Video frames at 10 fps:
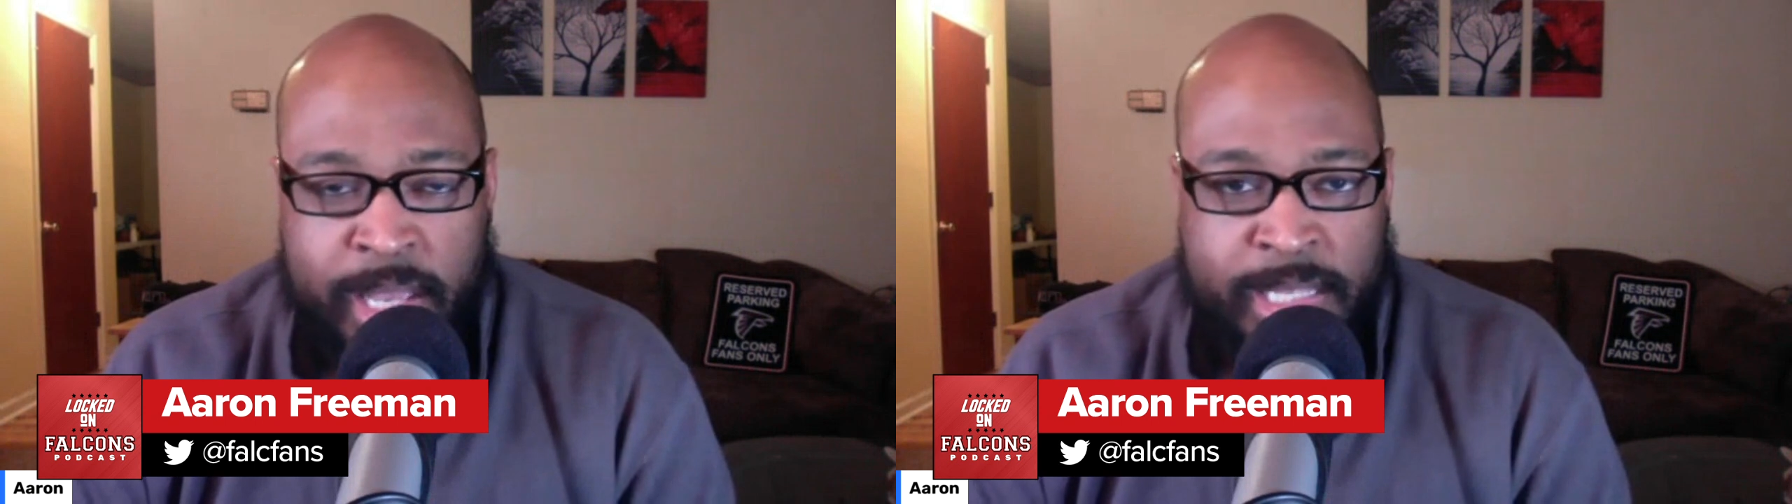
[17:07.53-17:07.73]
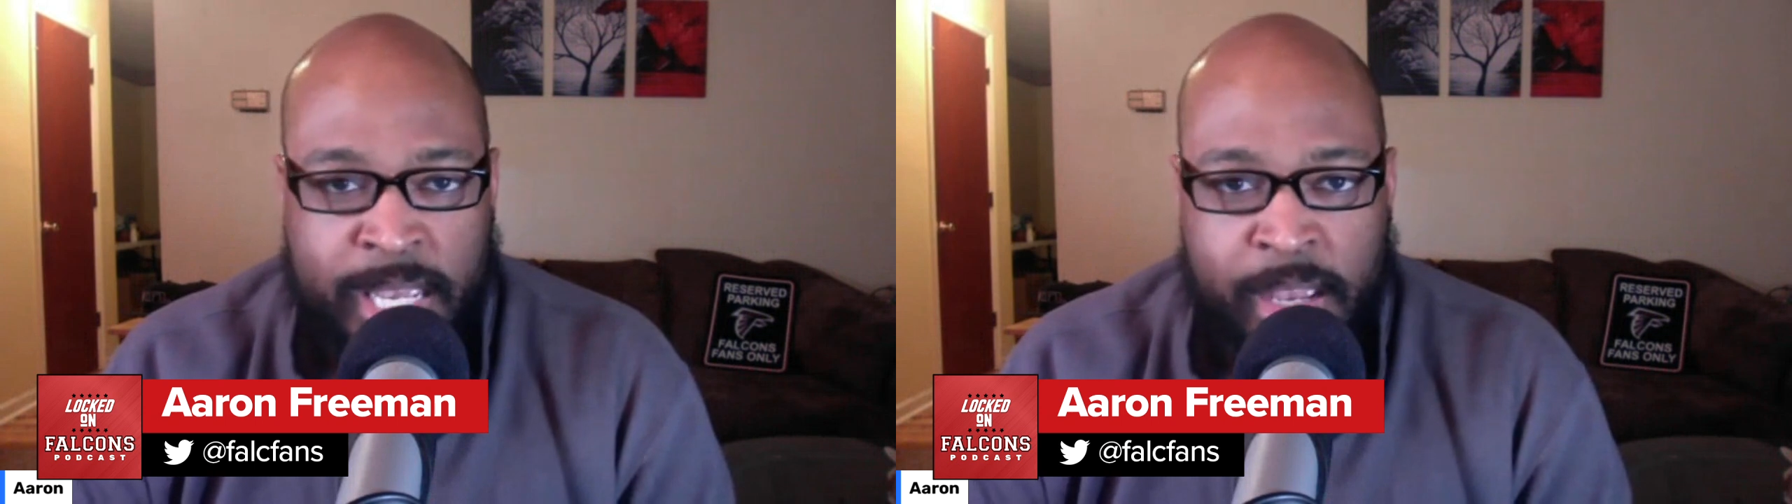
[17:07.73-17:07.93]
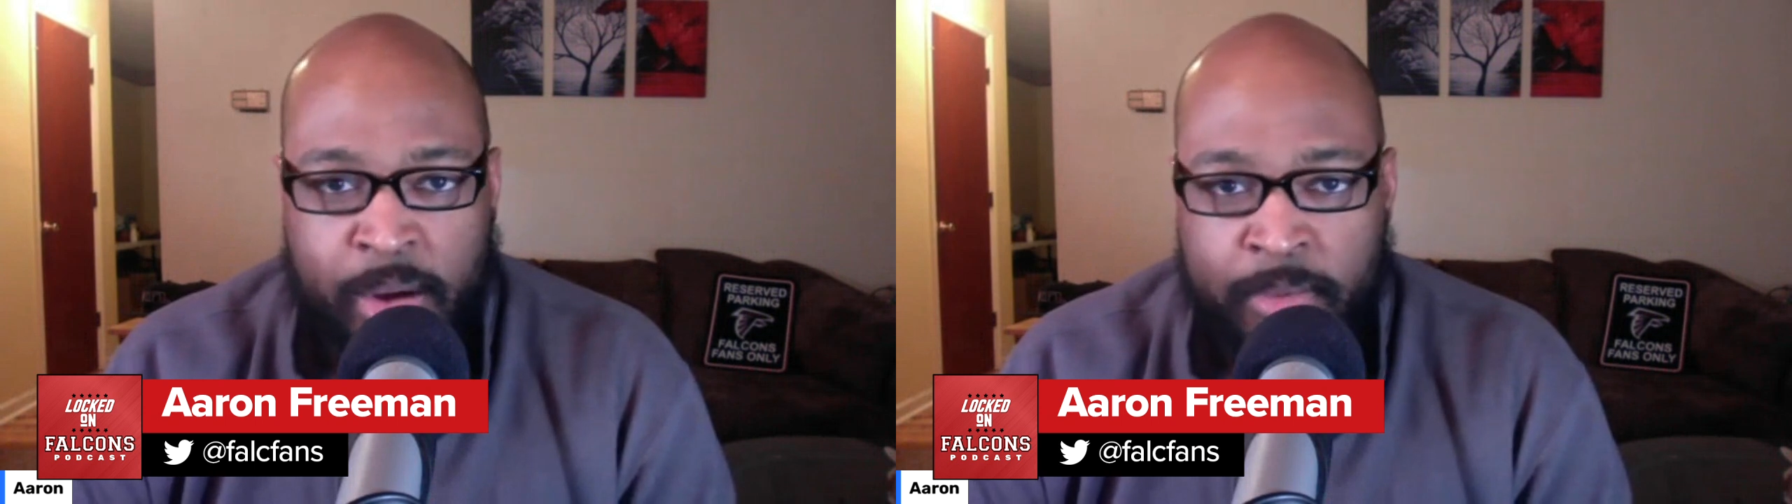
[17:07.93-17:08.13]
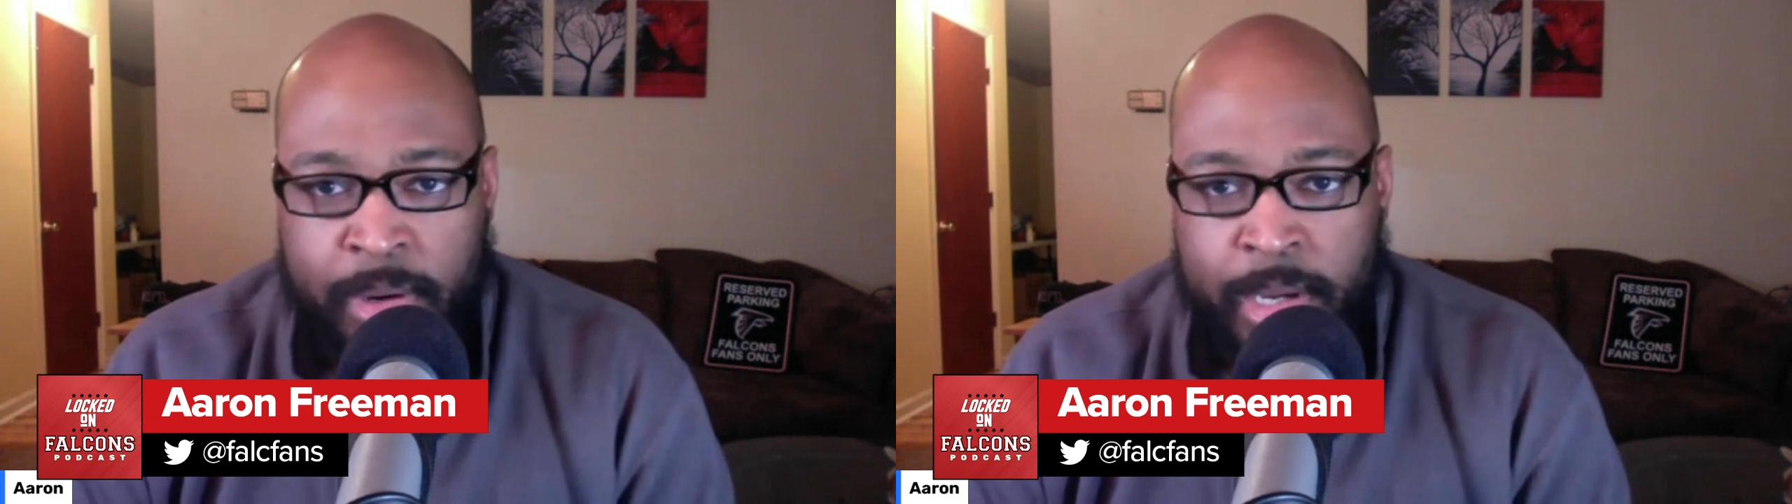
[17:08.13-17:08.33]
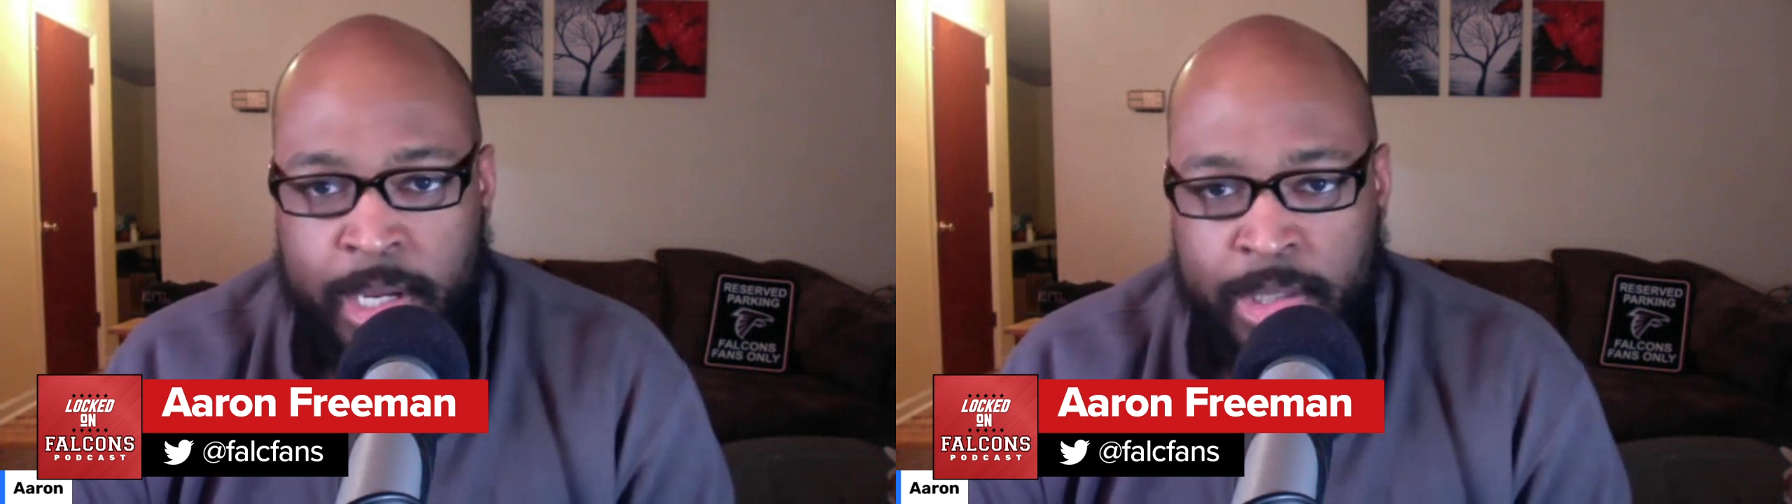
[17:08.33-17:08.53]
and taking over
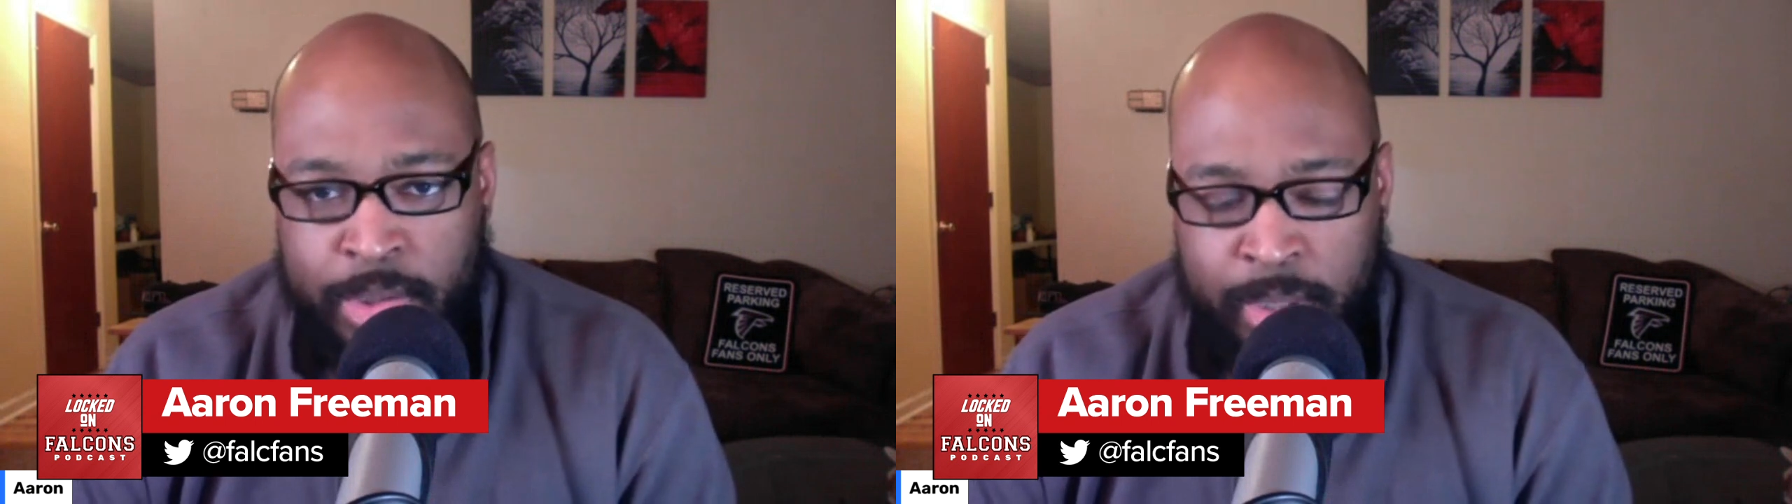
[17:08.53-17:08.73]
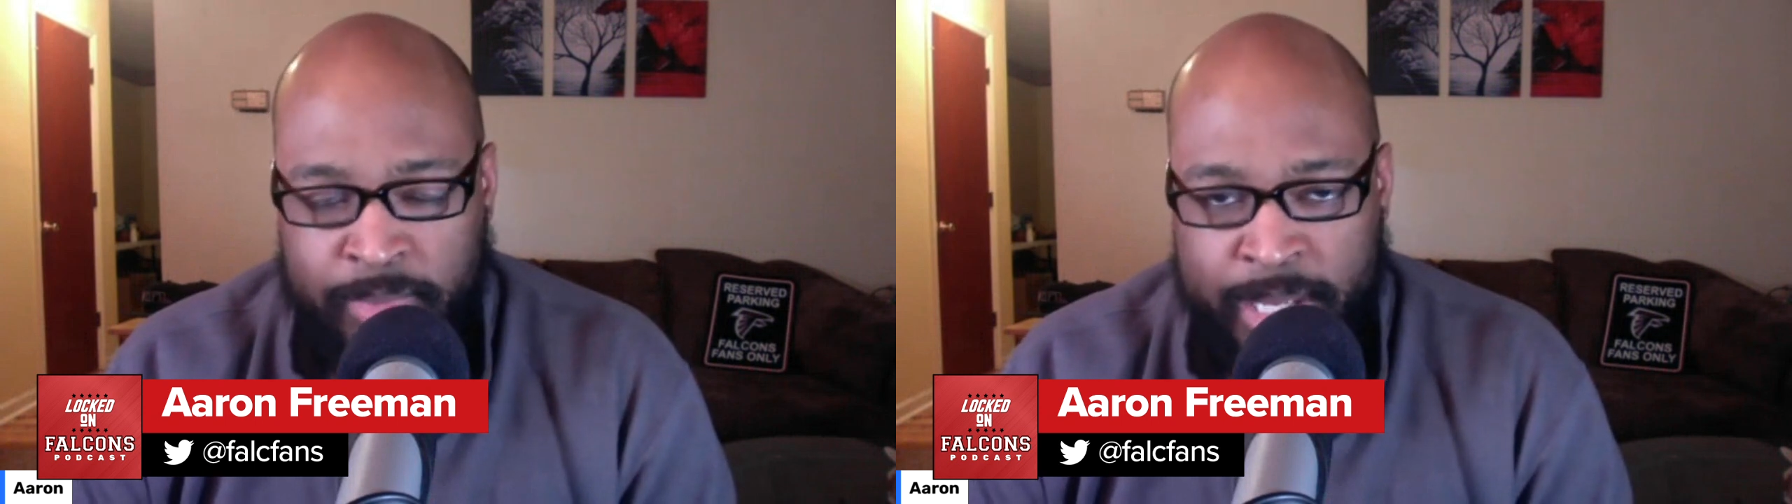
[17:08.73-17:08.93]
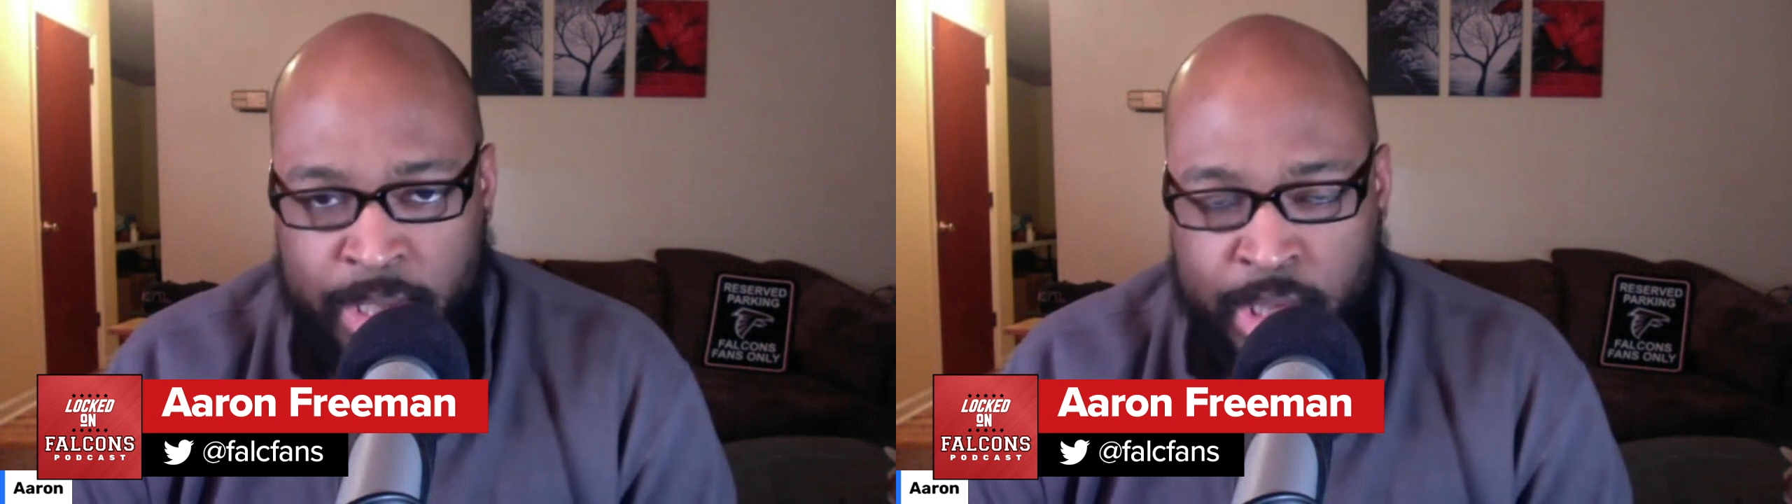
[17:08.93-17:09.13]
sort of as